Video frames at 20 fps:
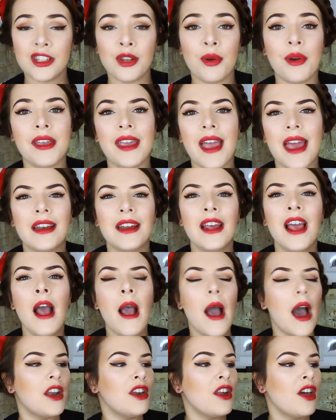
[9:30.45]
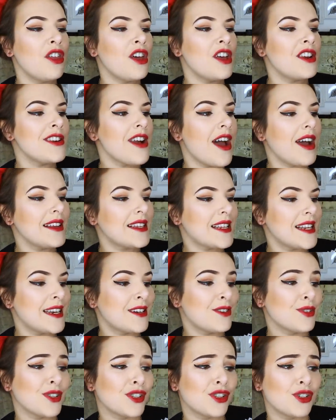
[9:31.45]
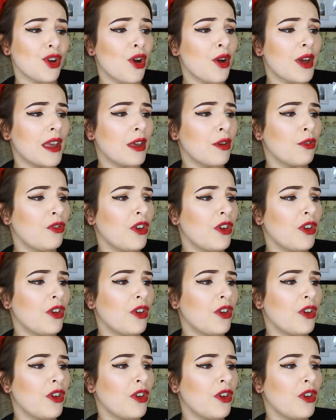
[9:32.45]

So again, another nice little stocking